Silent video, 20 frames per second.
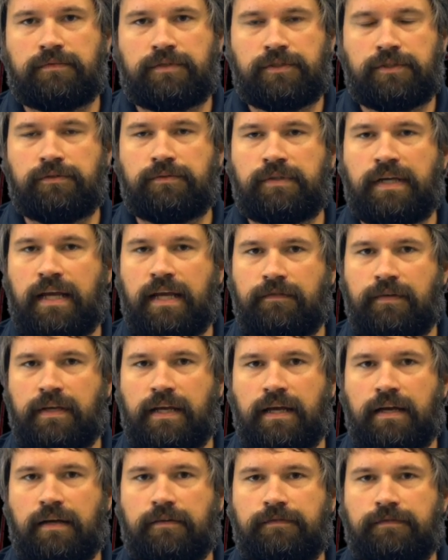2 in
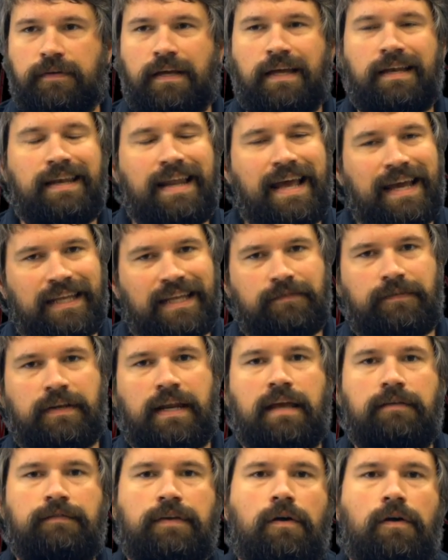AVF, and negative in
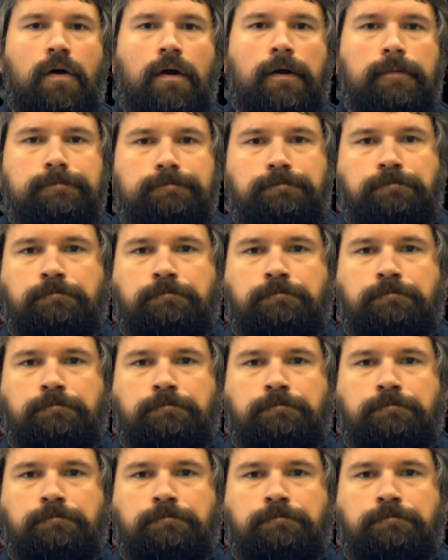AVR.